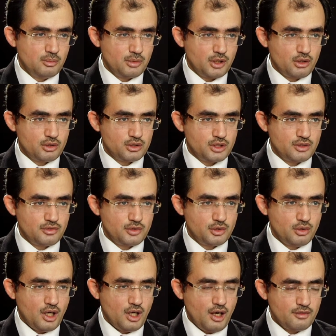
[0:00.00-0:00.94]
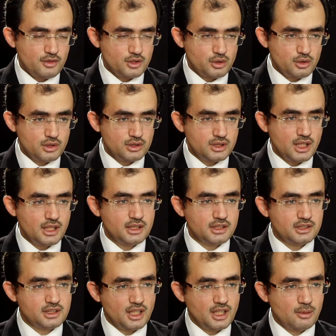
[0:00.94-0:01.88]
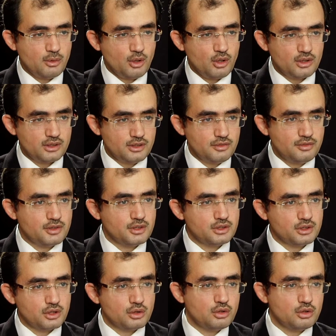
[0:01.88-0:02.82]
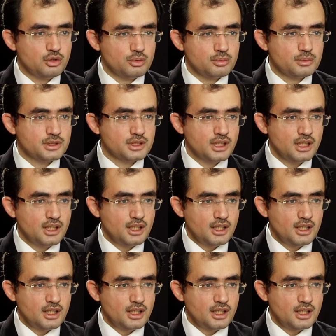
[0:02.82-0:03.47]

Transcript: Because if you have a solidarity among different groups,